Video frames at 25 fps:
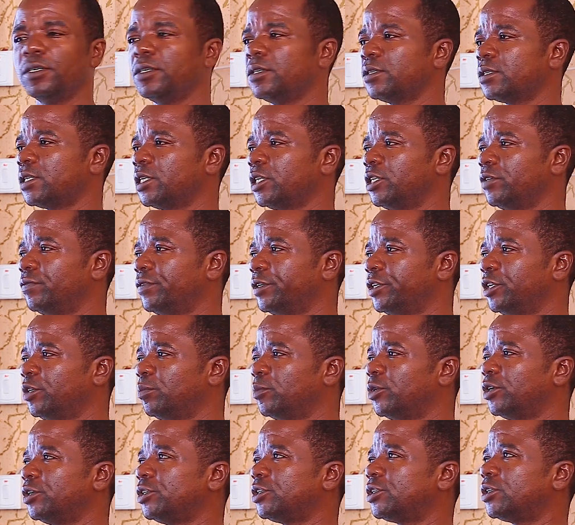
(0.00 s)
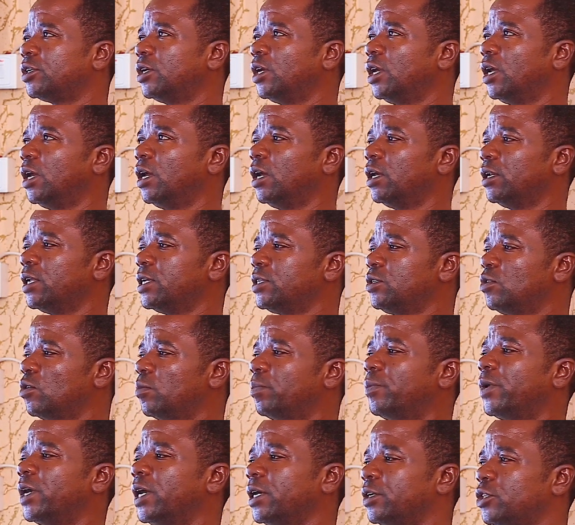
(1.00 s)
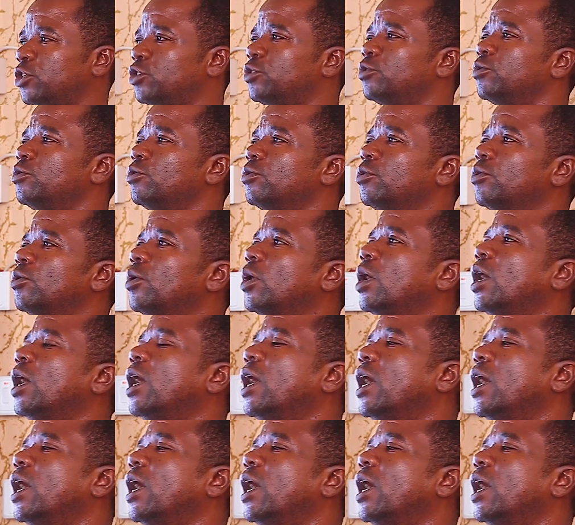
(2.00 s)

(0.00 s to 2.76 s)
Thank you very much. Let's go back to